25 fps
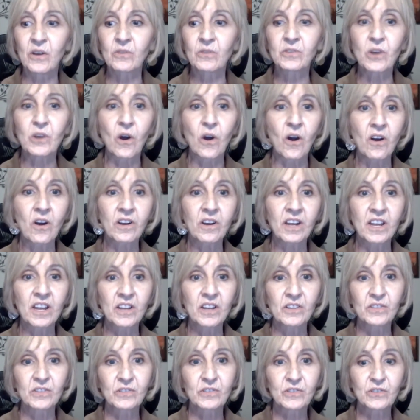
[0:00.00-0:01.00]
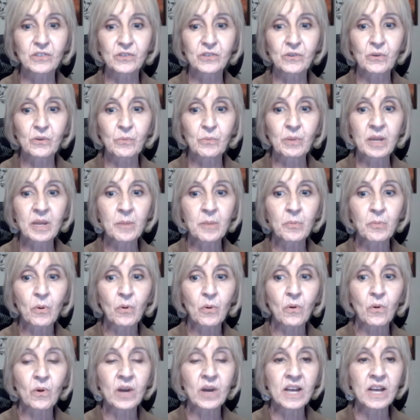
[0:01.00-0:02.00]
talk to
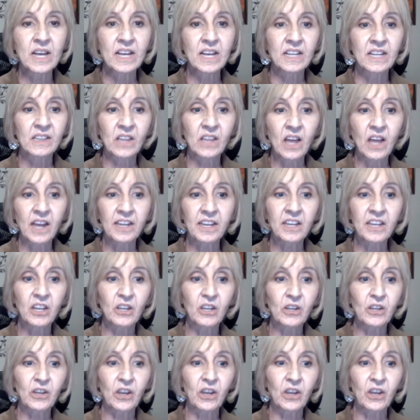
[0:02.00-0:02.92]
people like